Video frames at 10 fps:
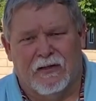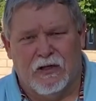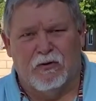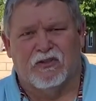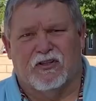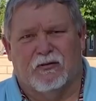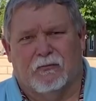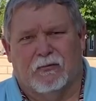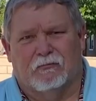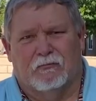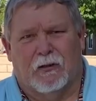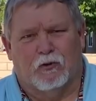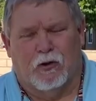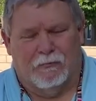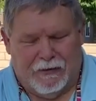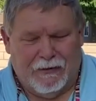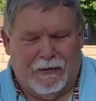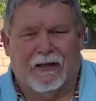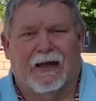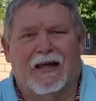Use him. I'm sorry,
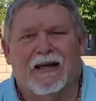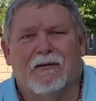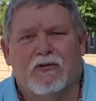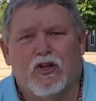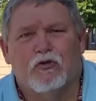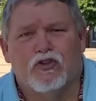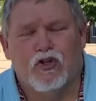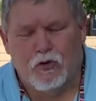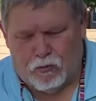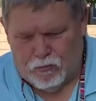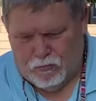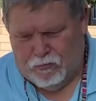let him use you